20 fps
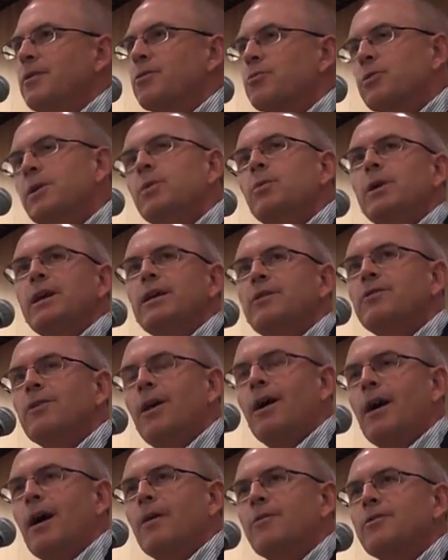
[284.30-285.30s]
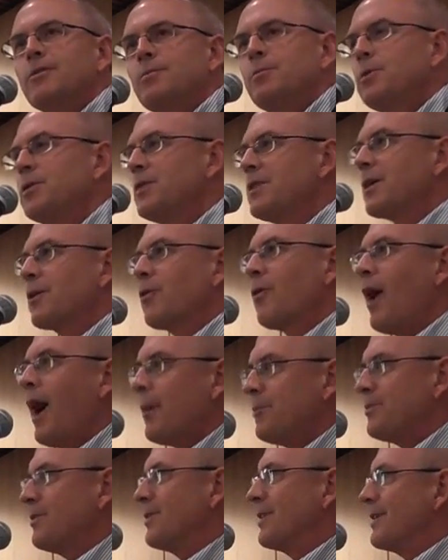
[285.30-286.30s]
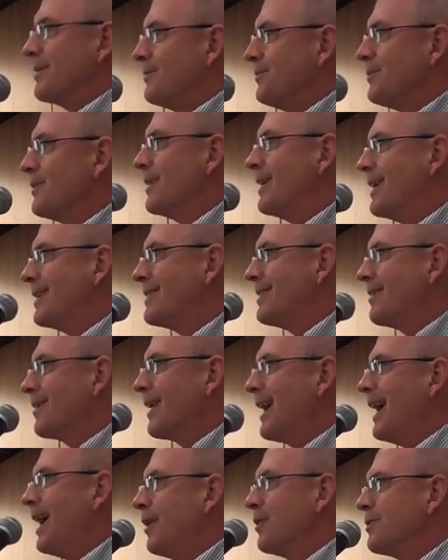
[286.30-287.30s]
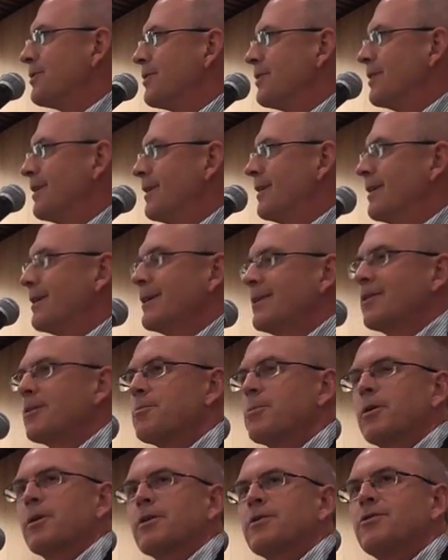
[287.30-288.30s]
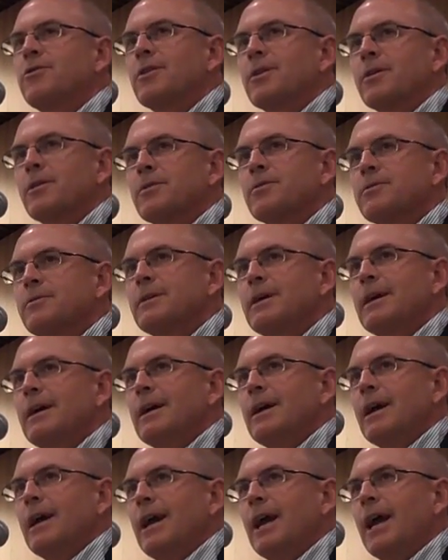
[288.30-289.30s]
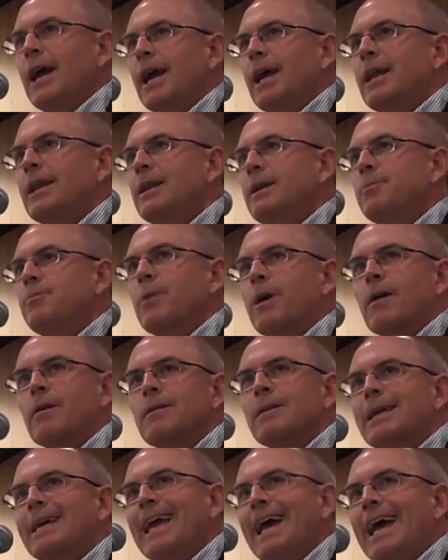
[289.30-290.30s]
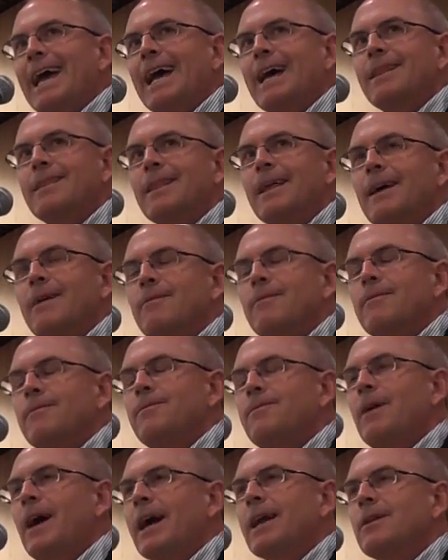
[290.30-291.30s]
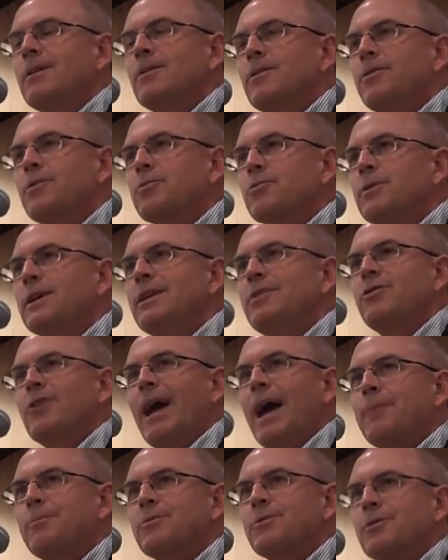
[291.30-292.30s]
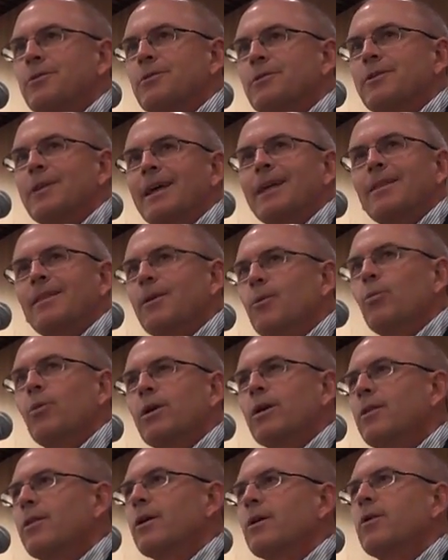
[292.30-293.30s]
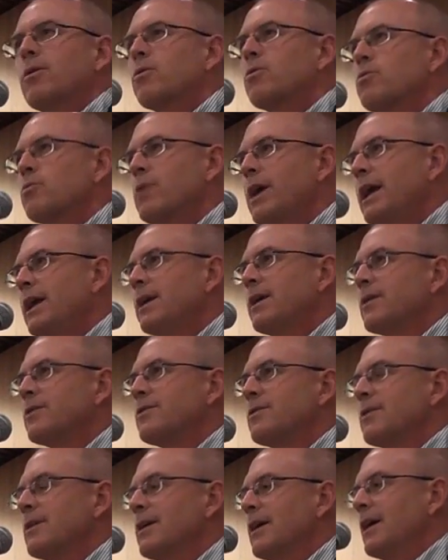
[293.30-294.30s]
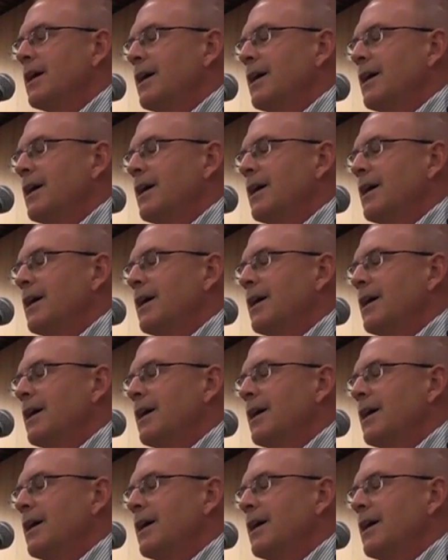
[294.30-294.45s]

3 weeks off to put the crops in at their house in the Berkshires. And he apparently had that final 3 chapters, one of the greatest